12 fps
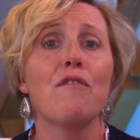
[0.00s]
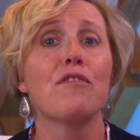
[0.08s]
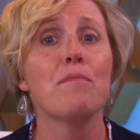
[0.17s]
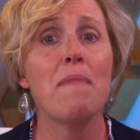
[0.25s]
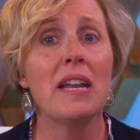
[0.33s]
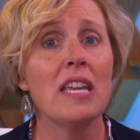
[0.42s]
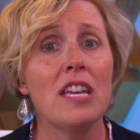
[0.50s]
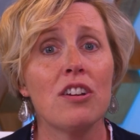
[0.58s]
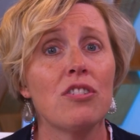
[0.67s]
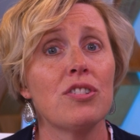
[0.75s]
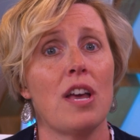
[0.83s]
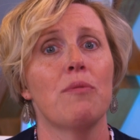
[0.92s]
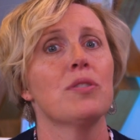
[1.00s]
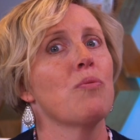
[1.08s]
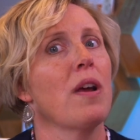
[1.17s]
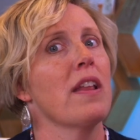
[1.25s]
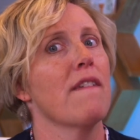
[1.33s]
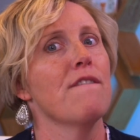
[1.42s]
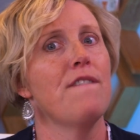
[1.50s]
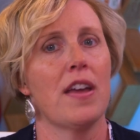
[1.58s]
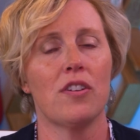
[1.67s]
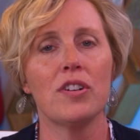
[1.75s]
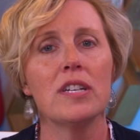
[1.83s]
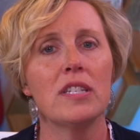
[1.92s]
For many years, I was writing
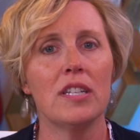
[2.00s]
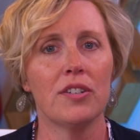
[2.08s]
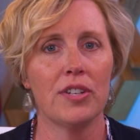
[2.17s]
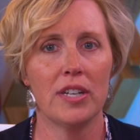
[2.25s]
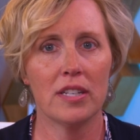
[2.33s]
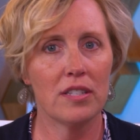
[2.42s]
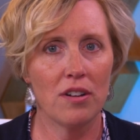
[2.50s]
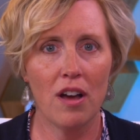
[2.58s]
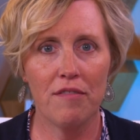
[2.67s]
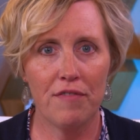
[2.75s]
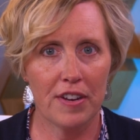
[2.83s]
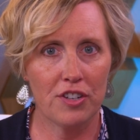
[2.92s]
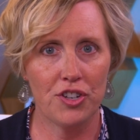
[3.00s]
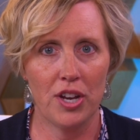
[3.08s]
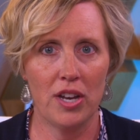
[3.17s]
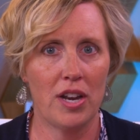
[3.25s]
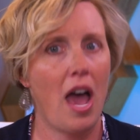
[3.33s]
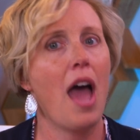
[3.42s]
very serious nonfiction.